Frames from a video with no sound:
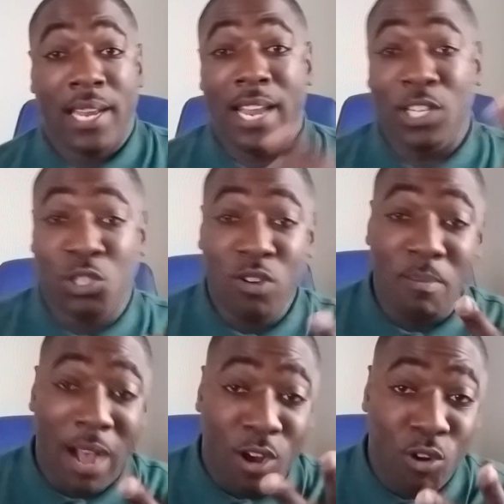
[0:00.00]
Now, two
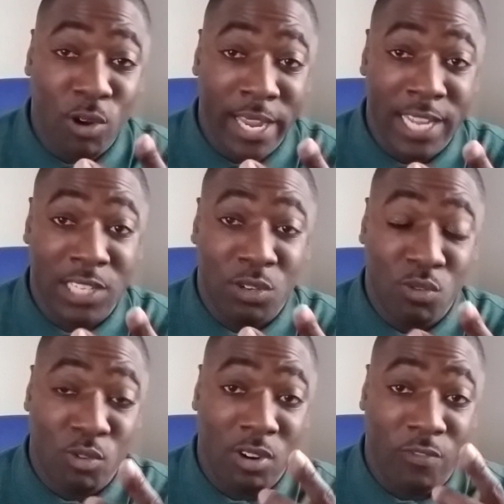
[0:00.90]
of my old heads
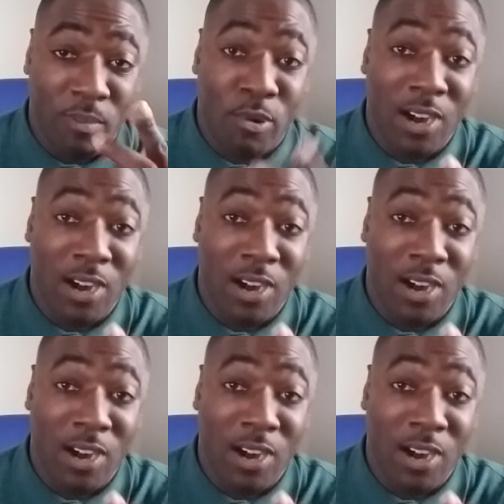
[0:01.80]
who were from